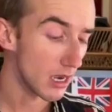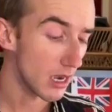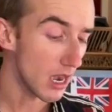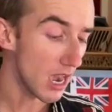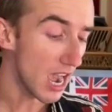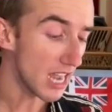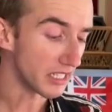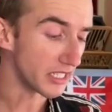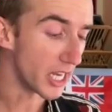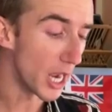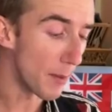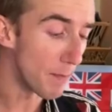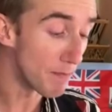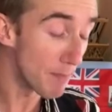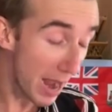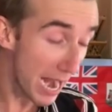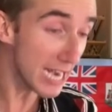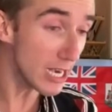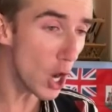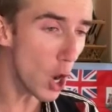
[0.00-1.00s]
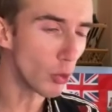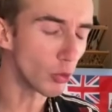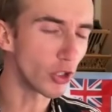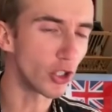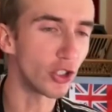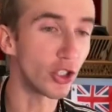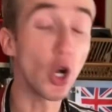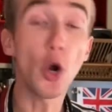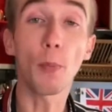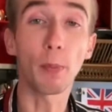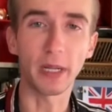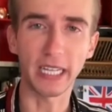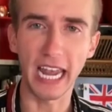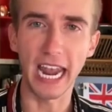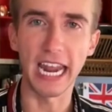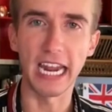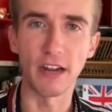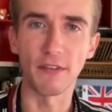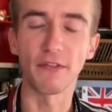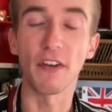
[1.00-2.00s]
A tomato soup
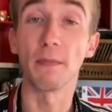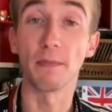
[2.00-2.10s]
cake from